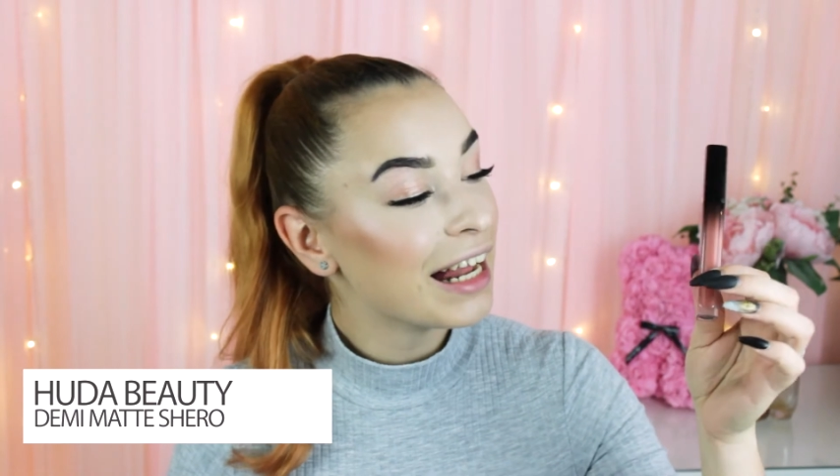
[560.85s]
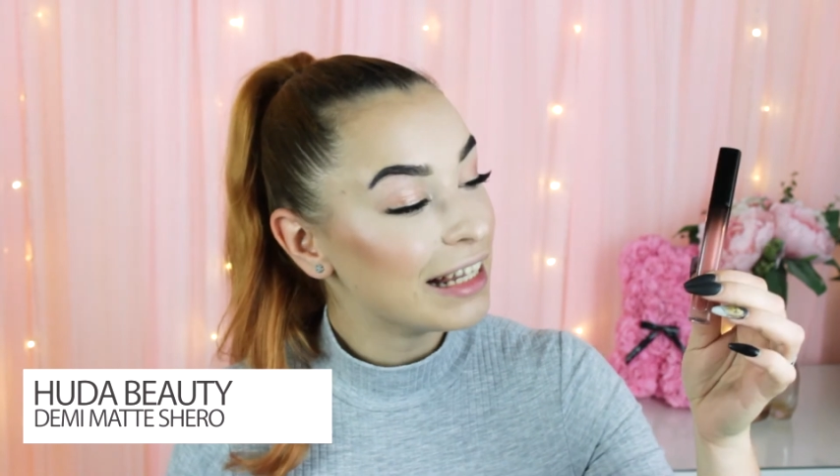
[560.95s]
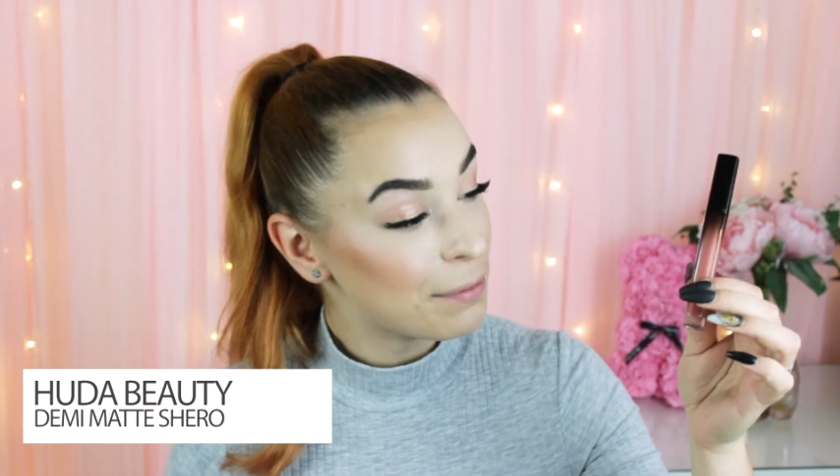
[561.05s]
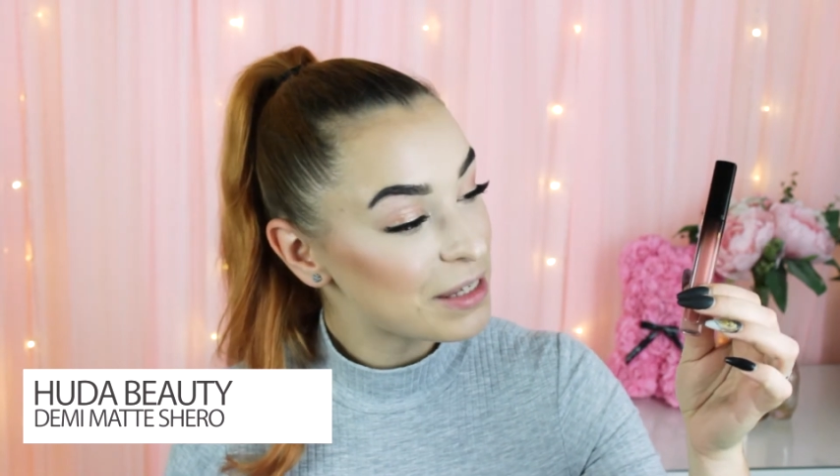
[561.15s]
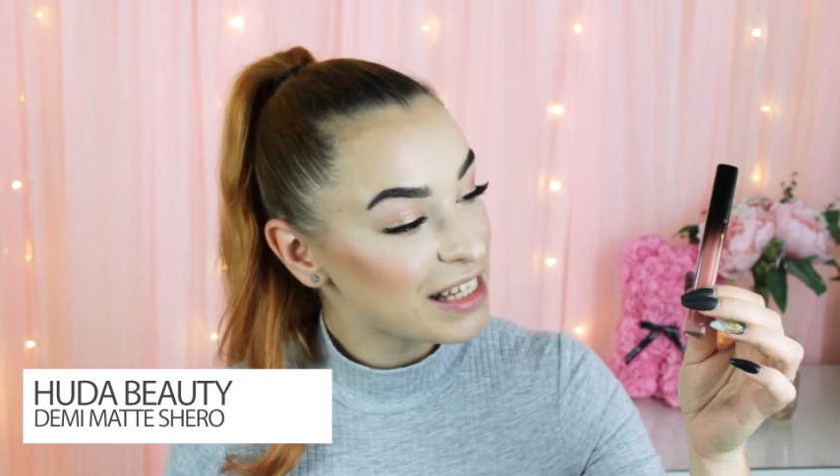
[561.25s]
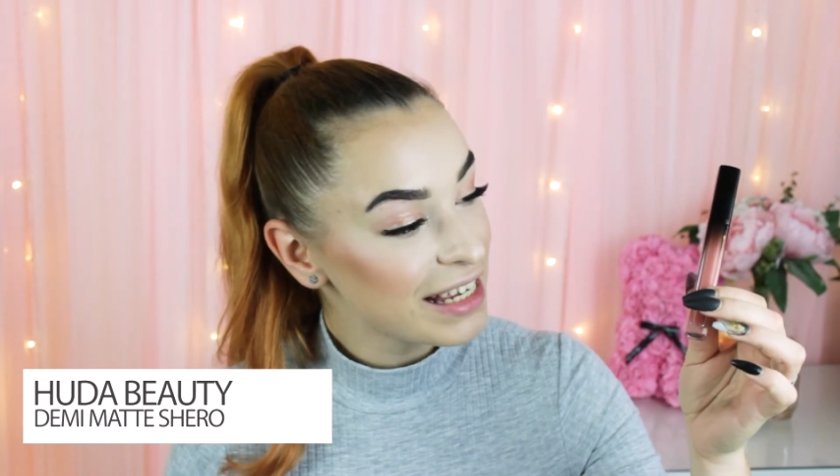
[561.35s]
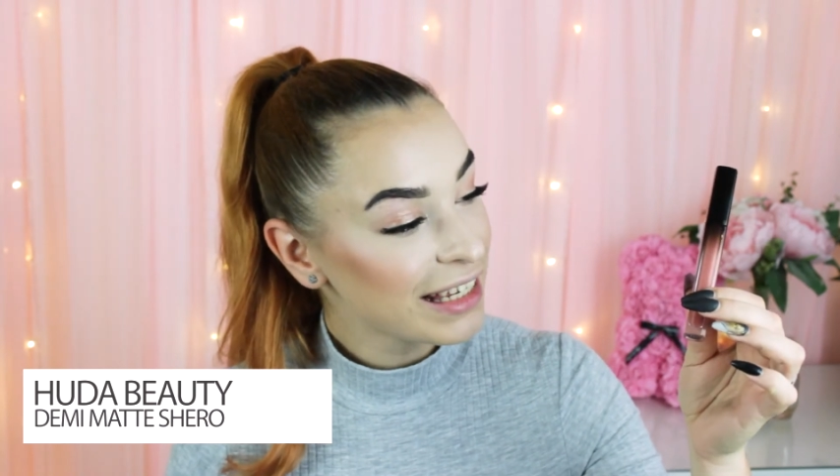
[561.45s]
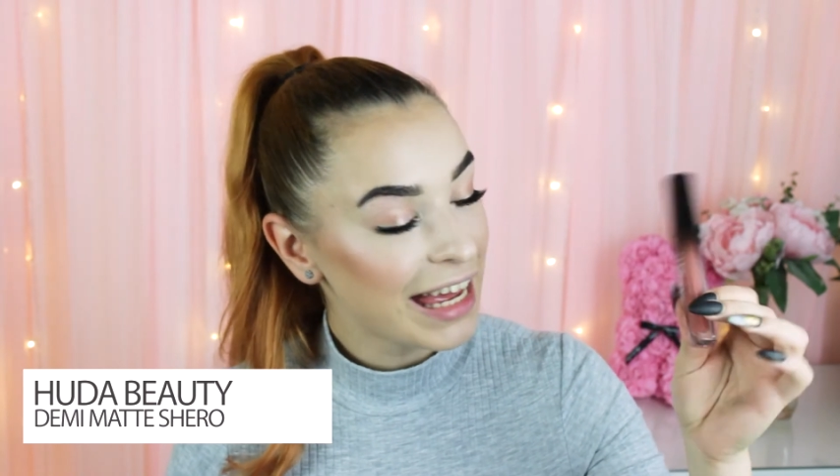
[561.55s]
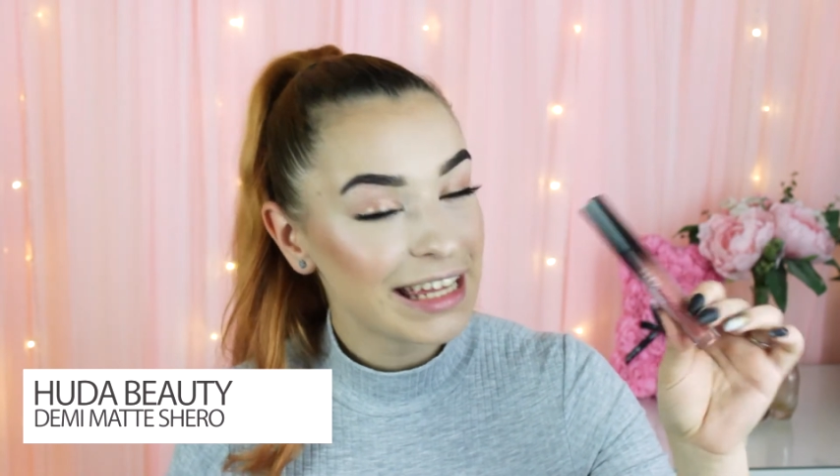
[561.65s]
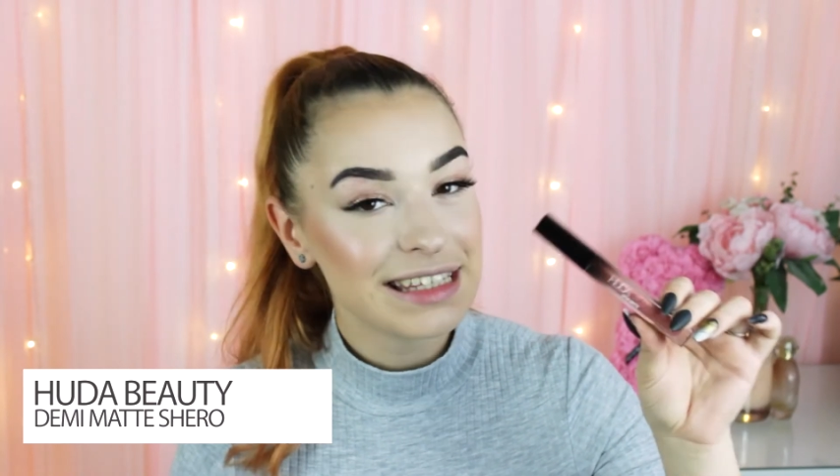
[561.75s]

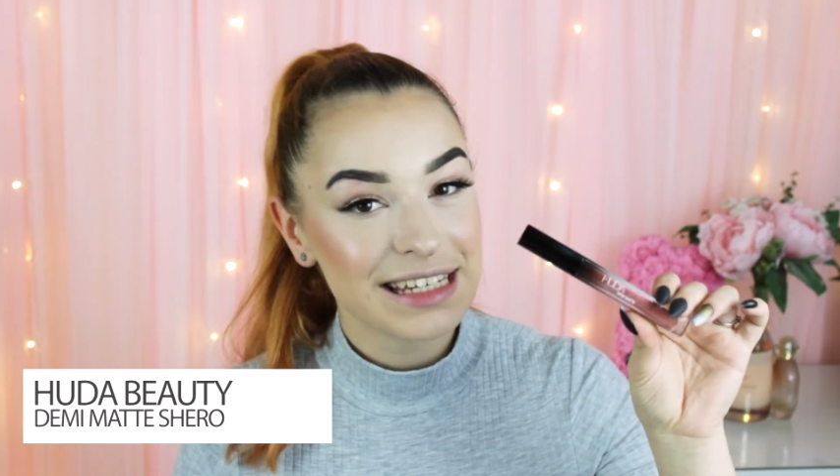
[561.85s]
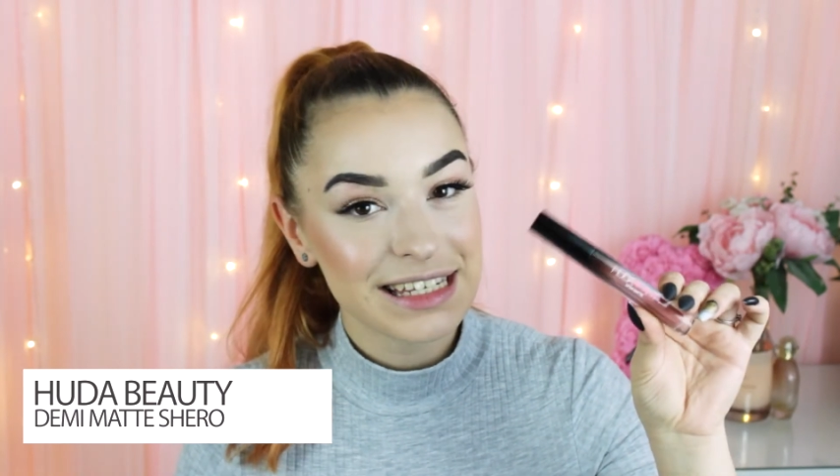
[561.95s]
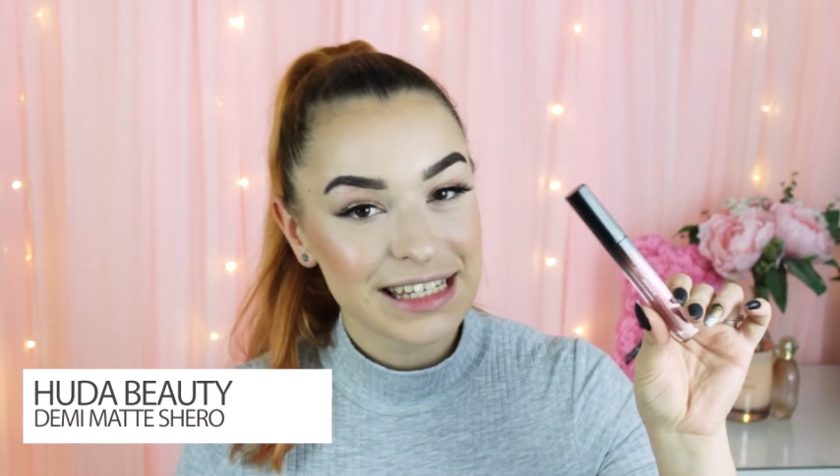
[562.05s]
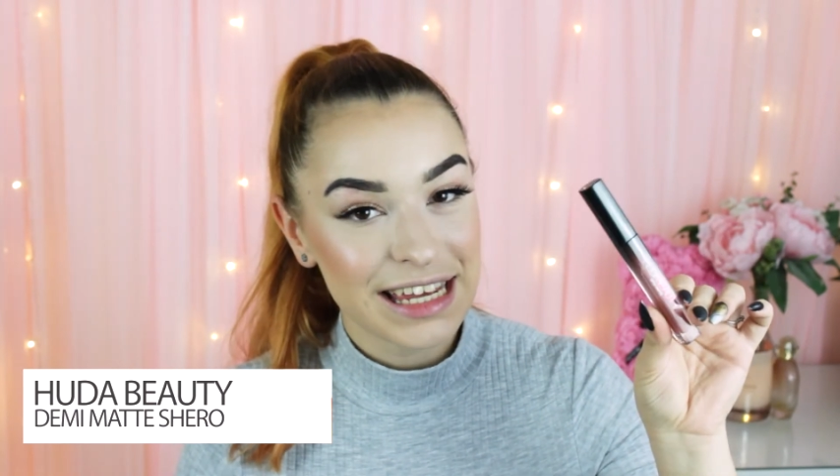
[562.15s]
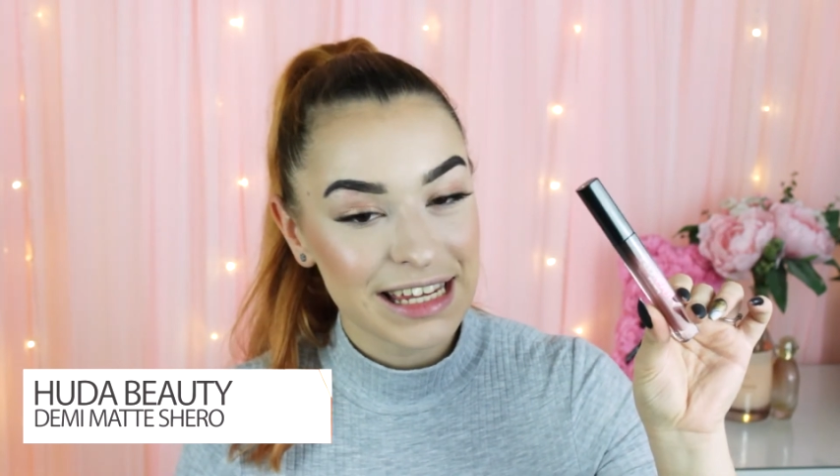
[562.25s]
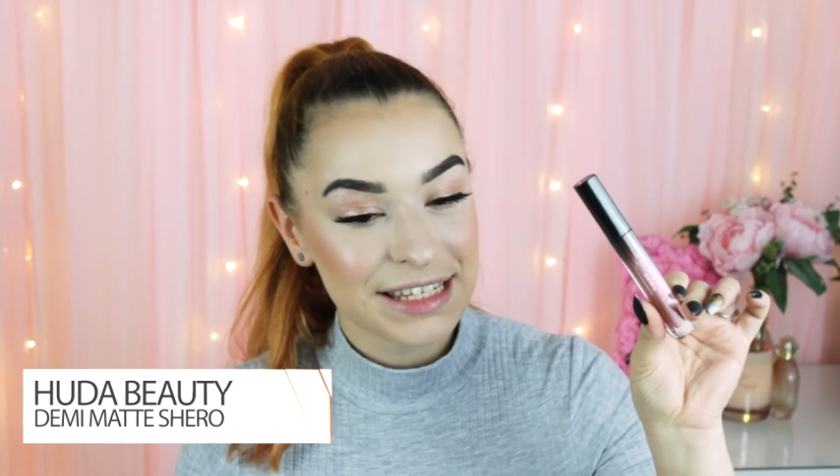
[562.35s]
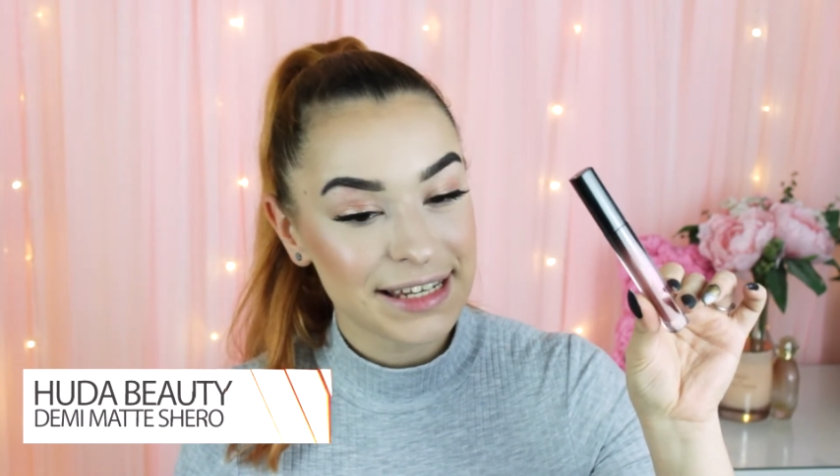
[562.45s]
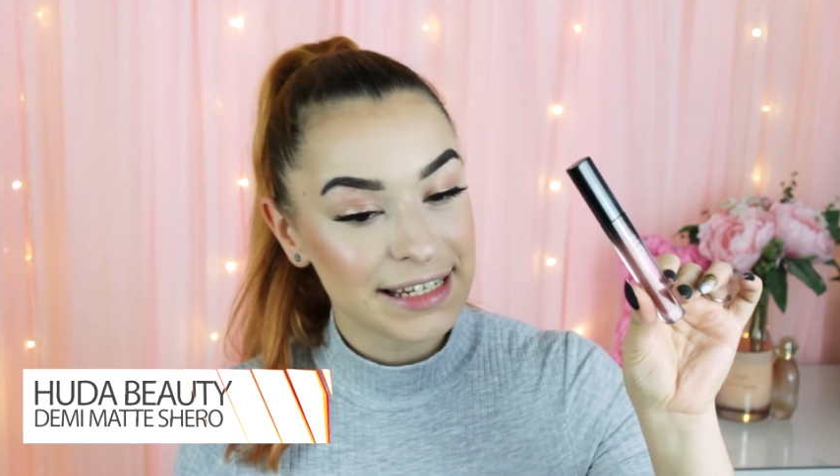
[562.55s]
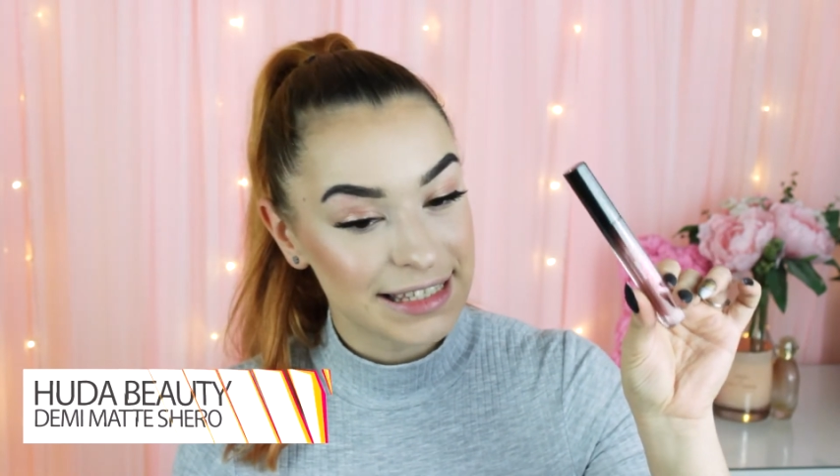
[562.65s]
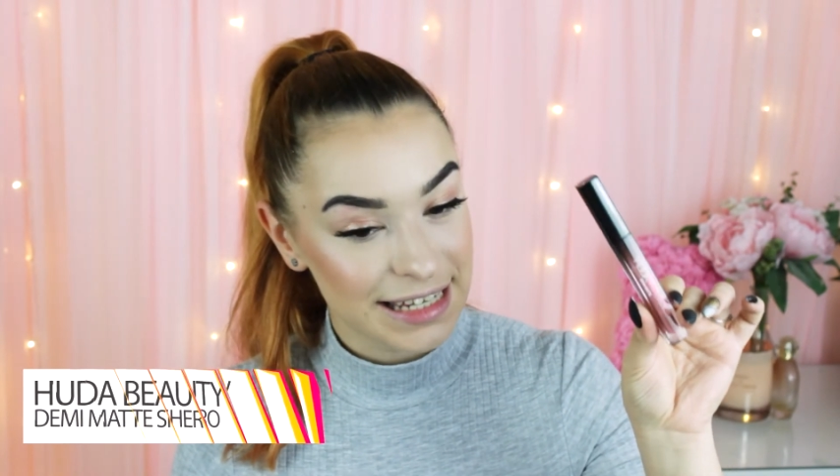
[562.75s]
lipstick, and this is
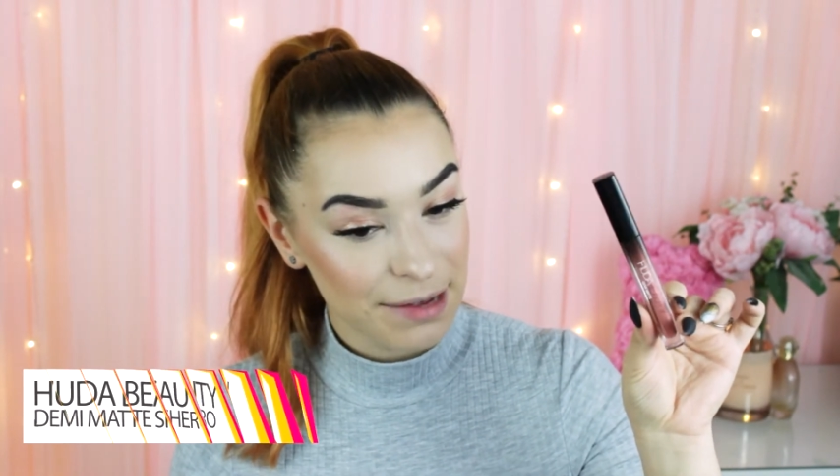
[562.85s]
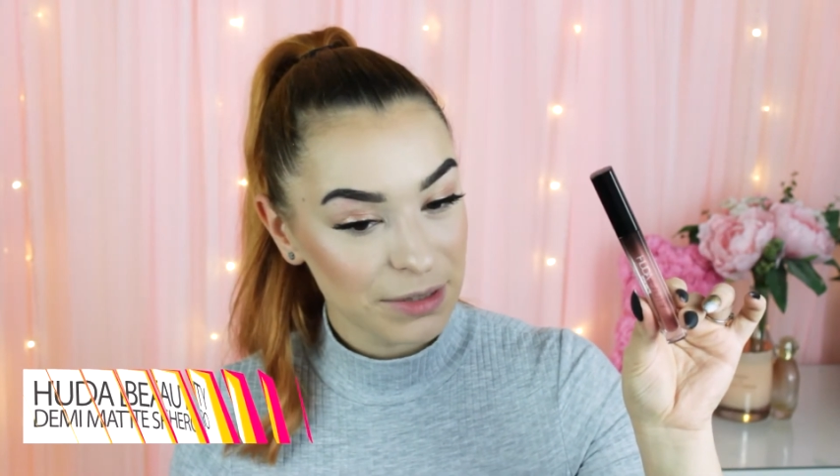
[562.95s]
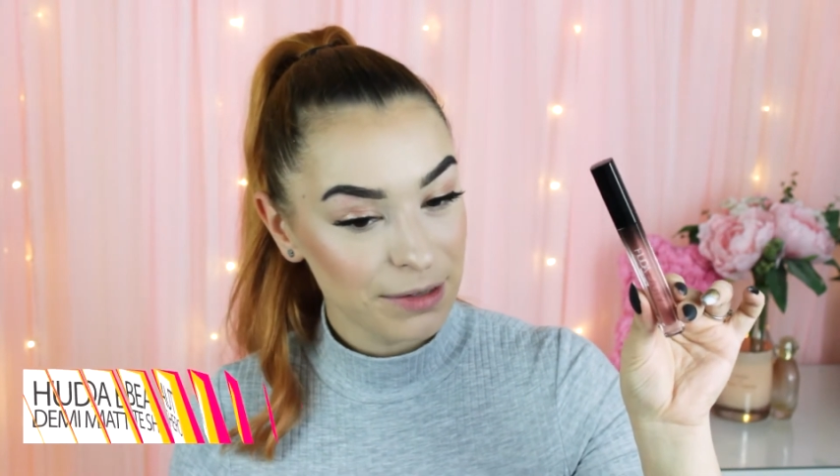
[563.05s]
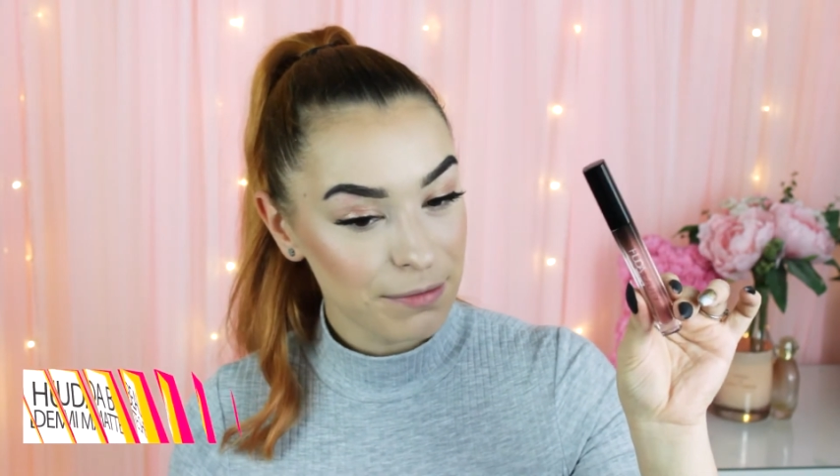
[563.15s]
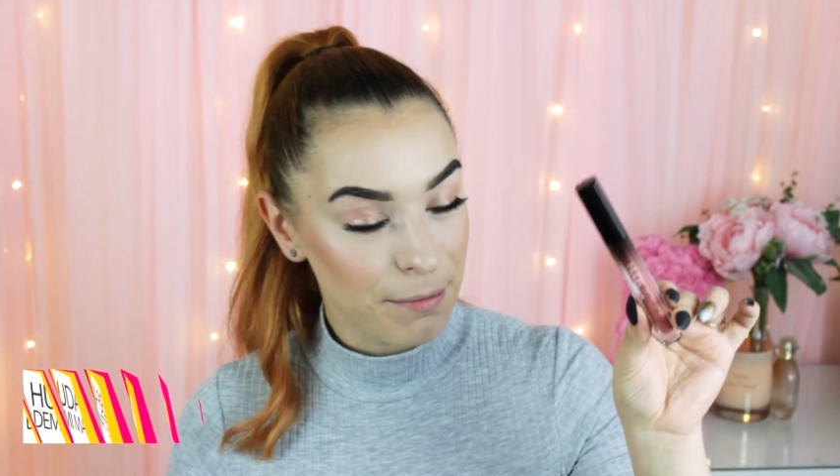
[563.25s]
a Demi